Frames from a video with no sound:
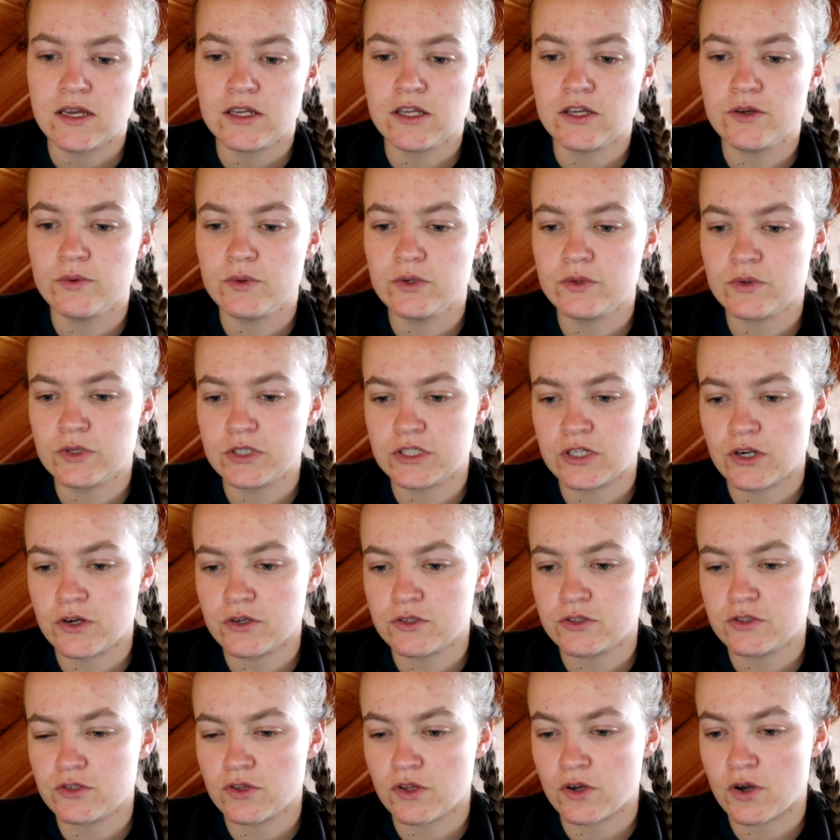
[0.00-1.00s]
Ewan
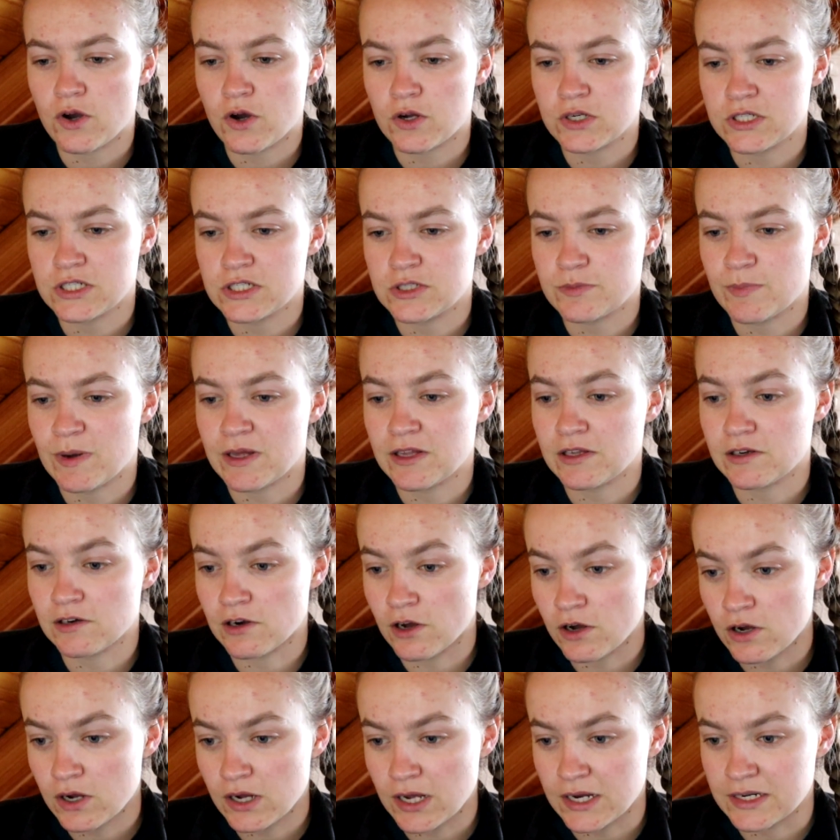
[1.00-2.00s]
returned to the cottage by the
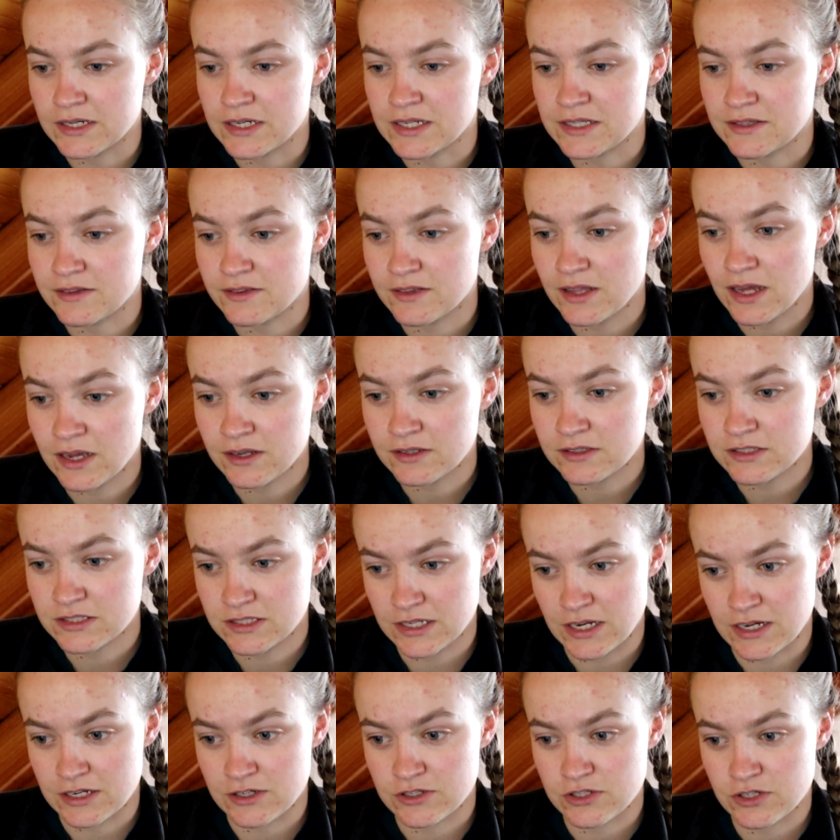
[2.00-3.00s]
loch, and he thanked
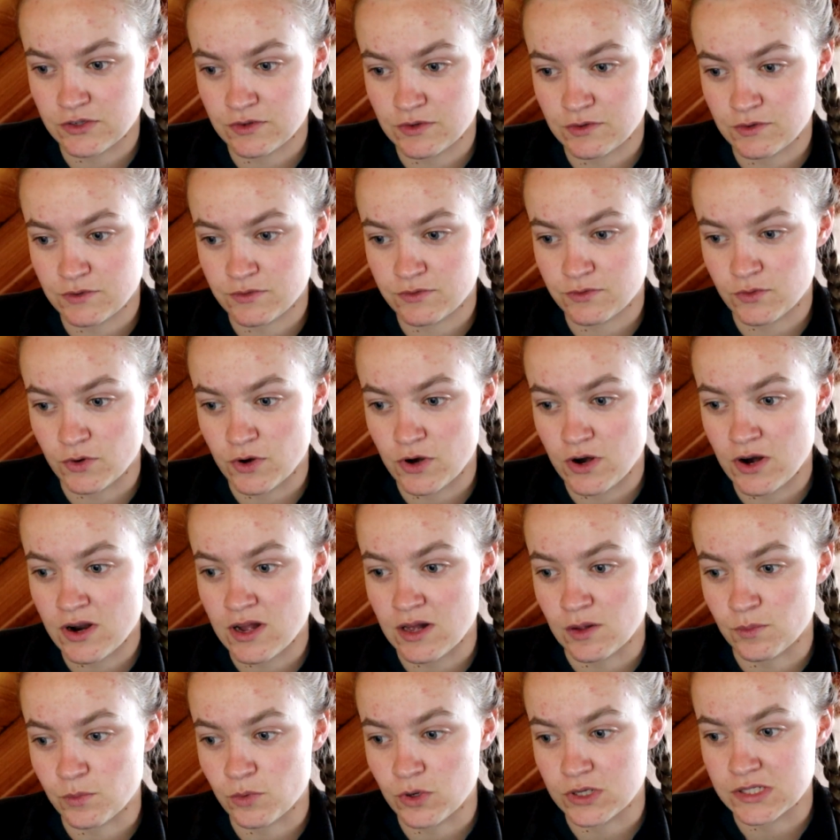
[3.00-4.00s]
Sage for her
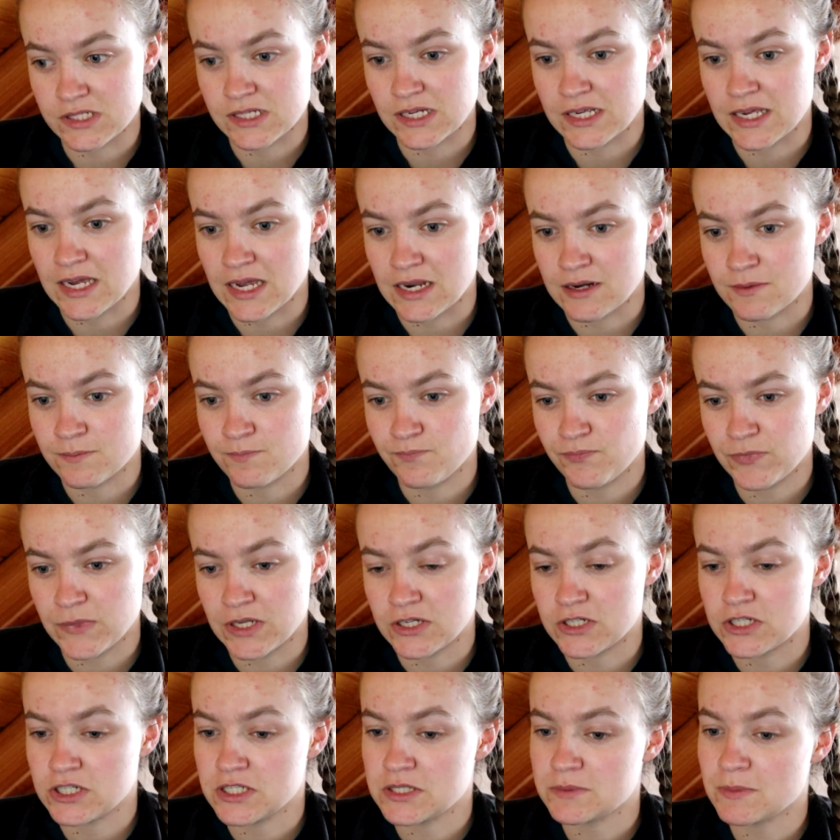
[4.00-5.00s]
help once again,
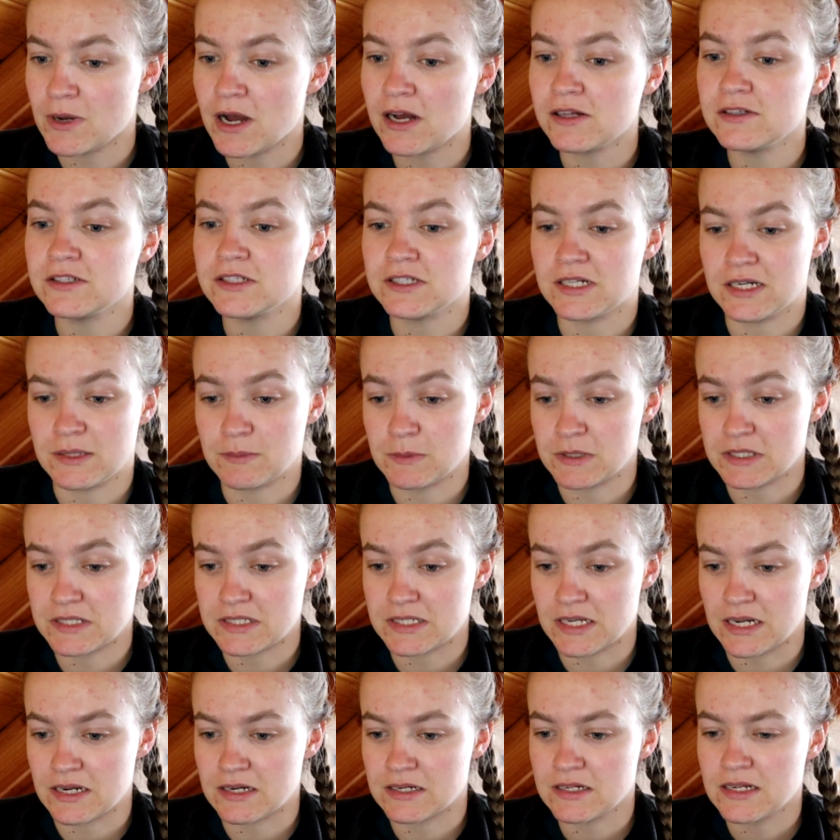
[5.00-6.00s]
and she smiled at him and
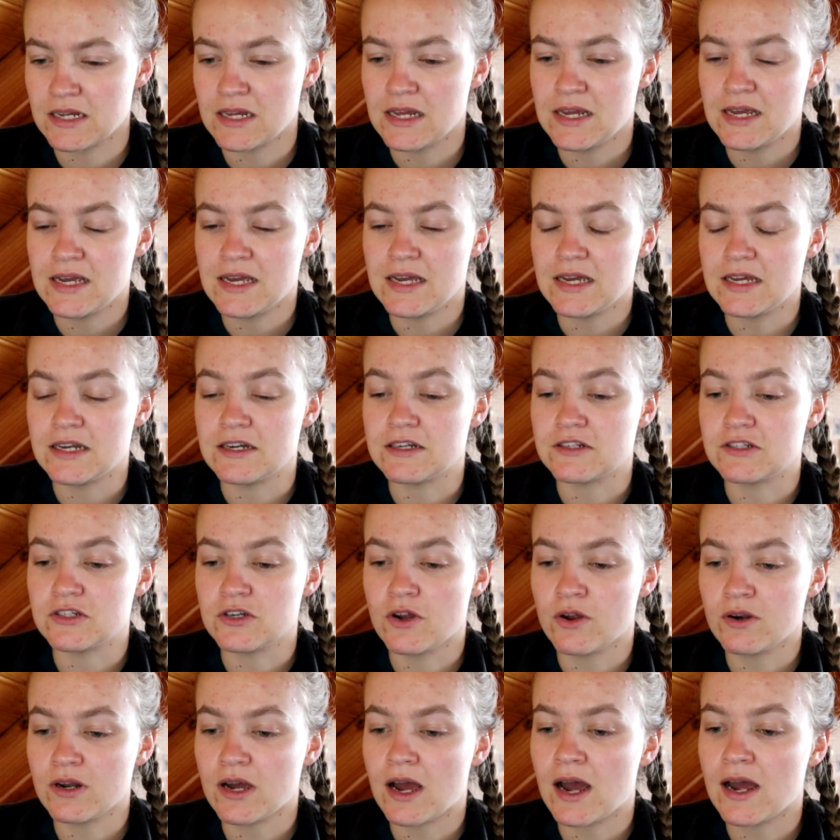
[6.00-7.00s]
said, "It is
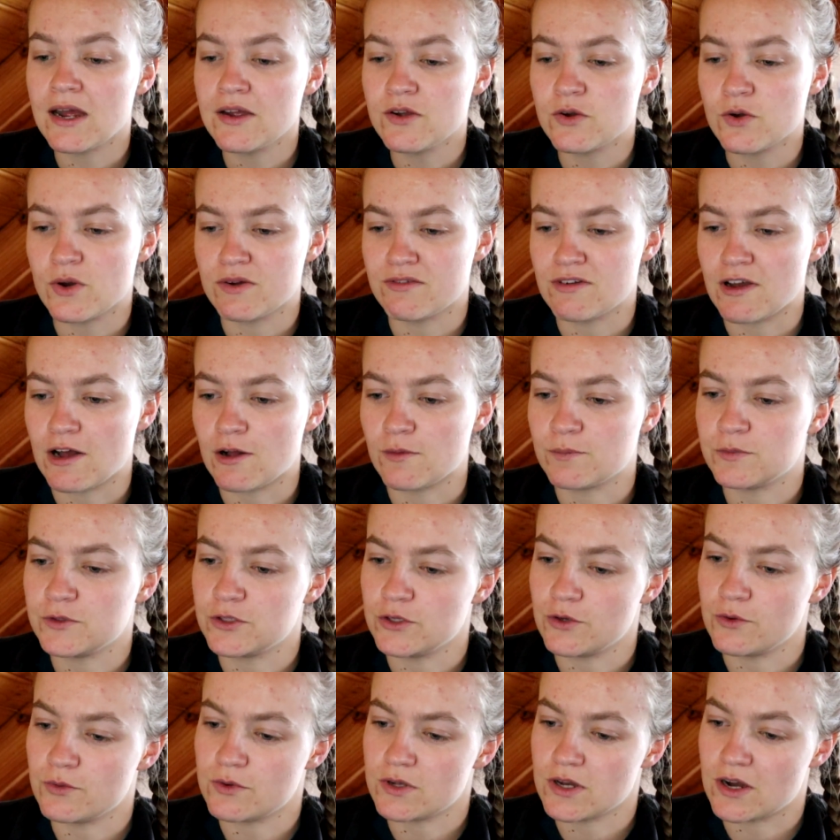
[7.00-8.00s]
not I who have helped
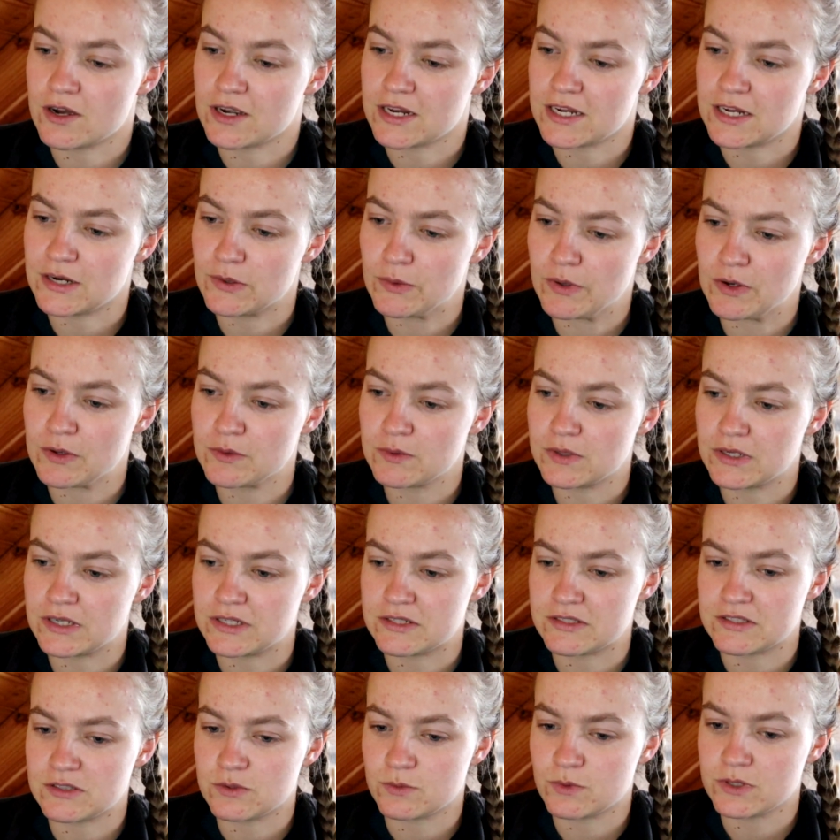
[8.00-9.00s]
you, young hero. It
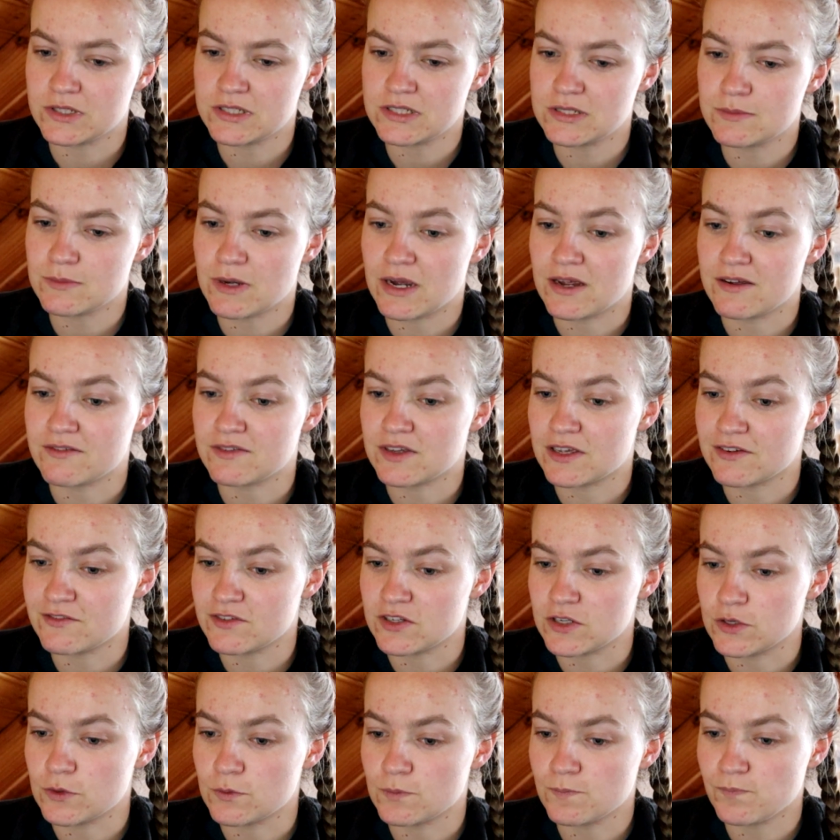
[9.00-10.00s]
is the wisdom I have
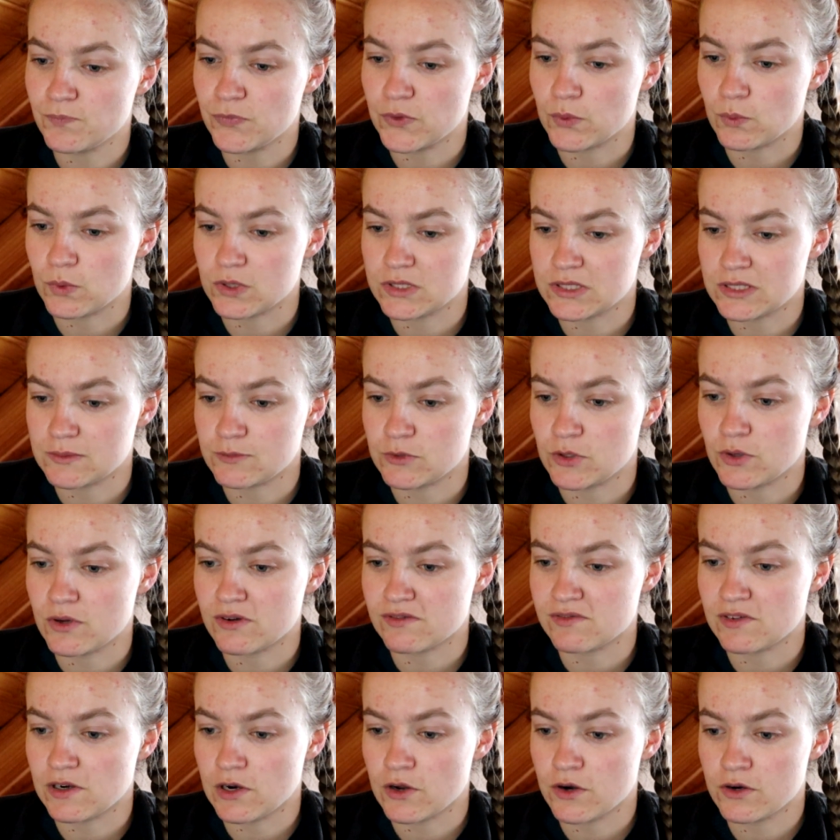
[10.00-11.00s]
given you, the wisdom you
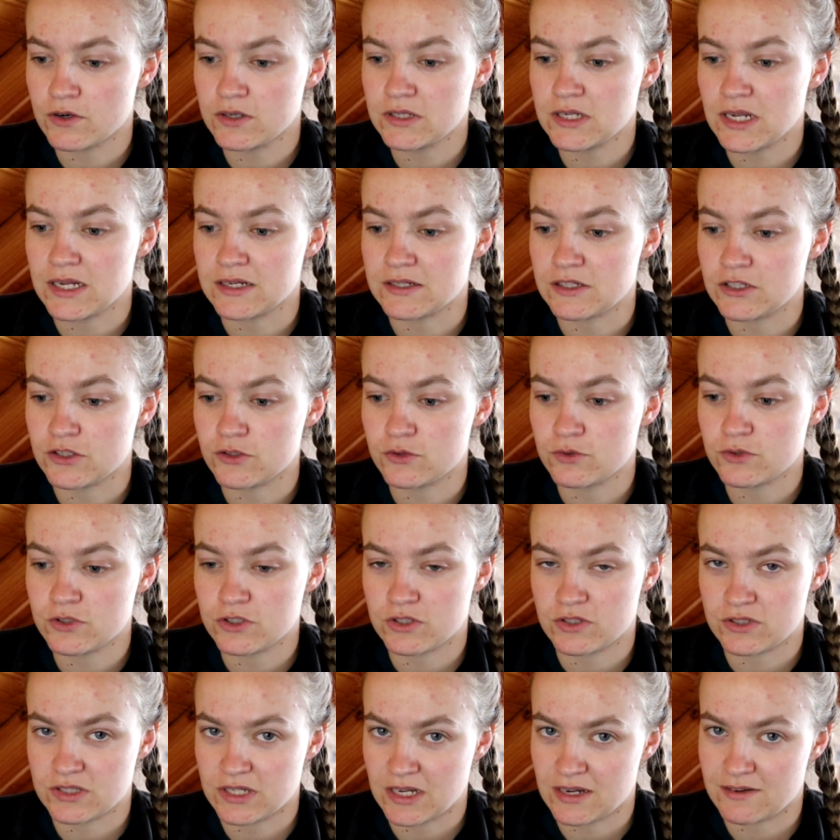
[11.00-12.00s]
have learned and
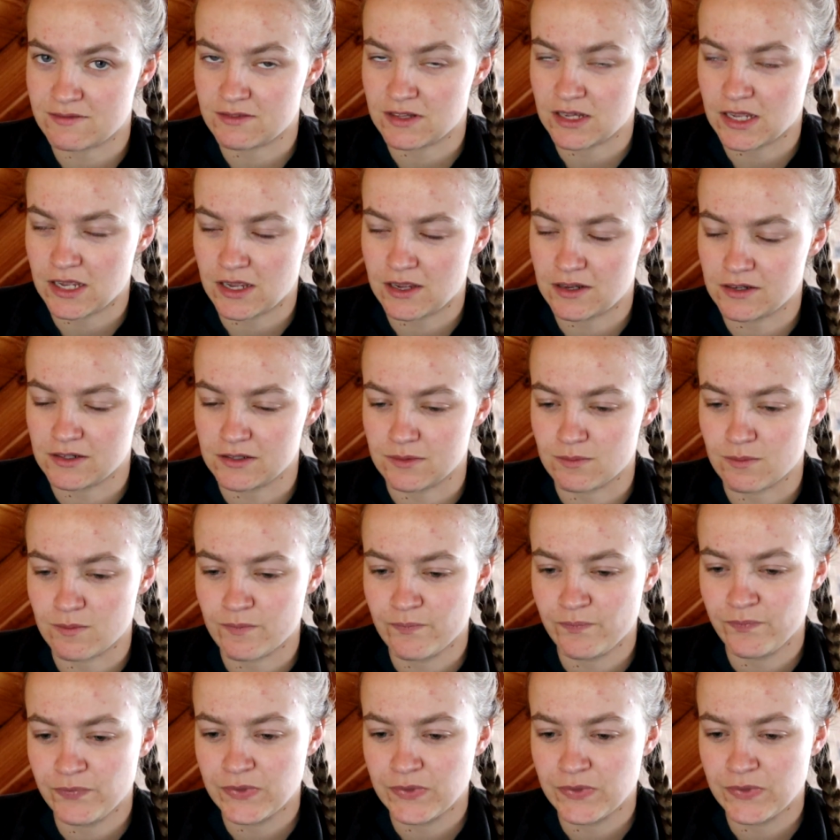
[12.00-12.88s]
used to save the kingdom."